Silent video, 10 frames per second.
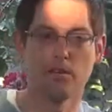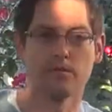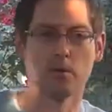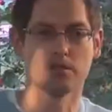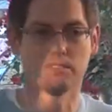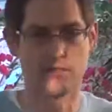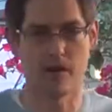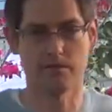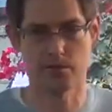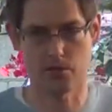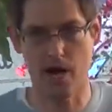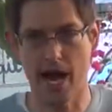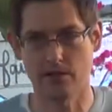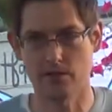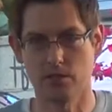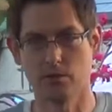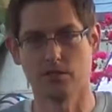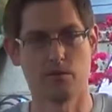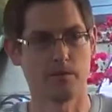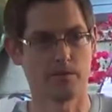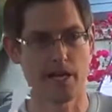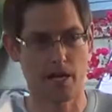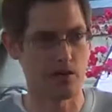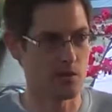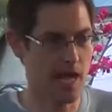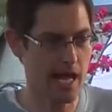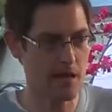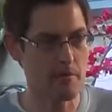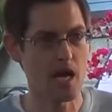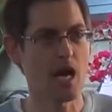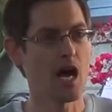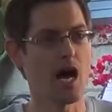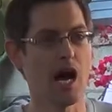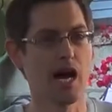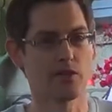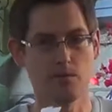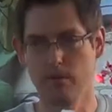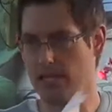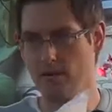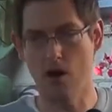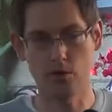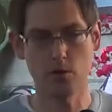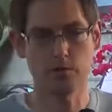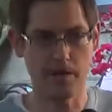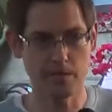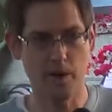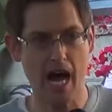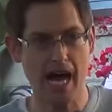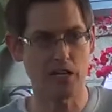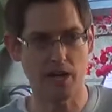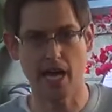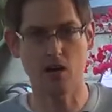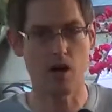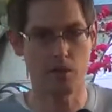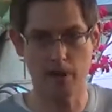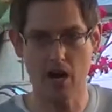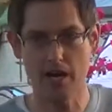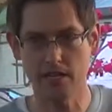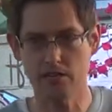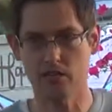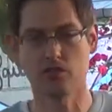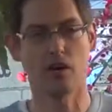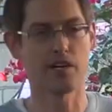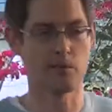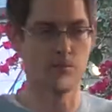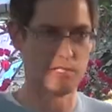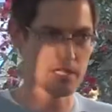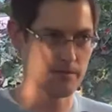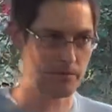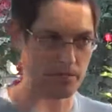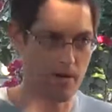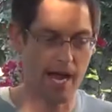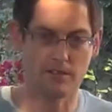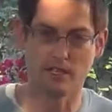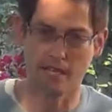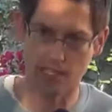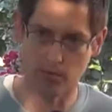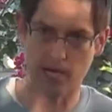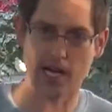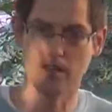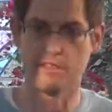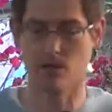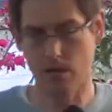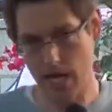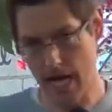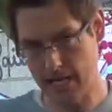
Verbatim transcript: You're forced to start from scratch. You're supposed to take on a new name, uh, leave all your old friends behind. You can't call your parents. You're starting completely from scratch, and that's what I had to do.